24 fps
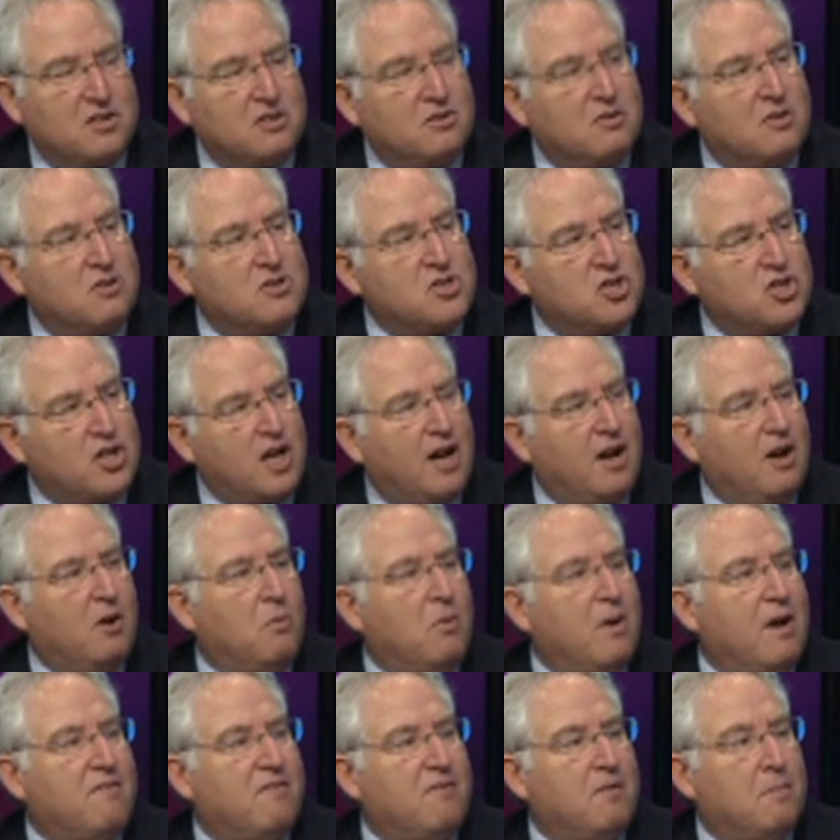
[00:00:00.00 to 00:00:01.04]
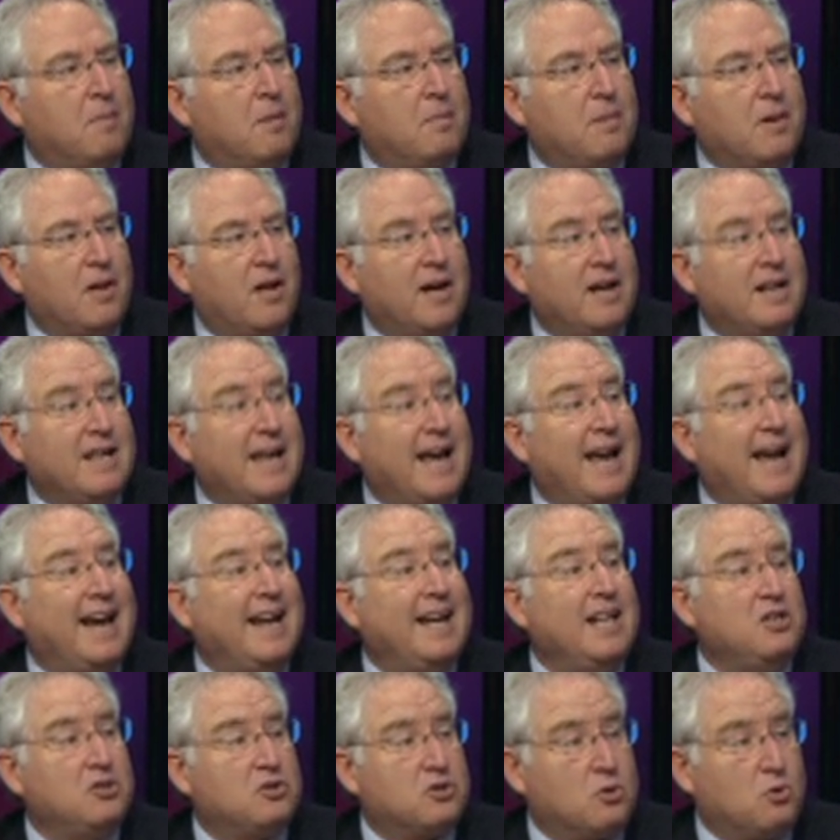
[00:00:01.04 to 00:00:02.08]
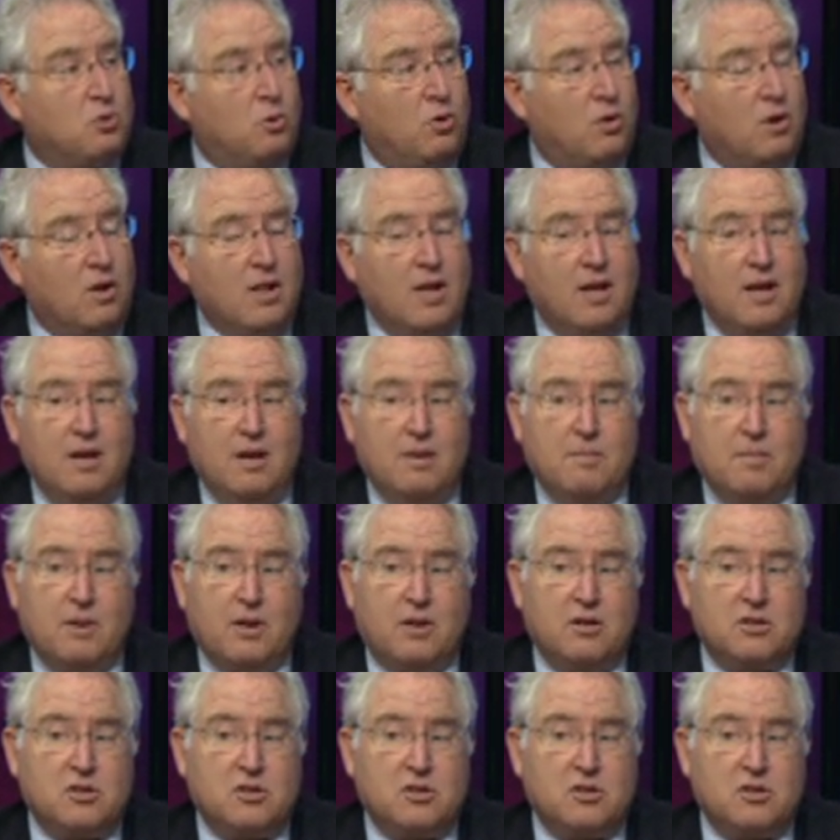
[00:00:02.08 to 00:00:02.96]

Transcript: shy away from applying to any school, because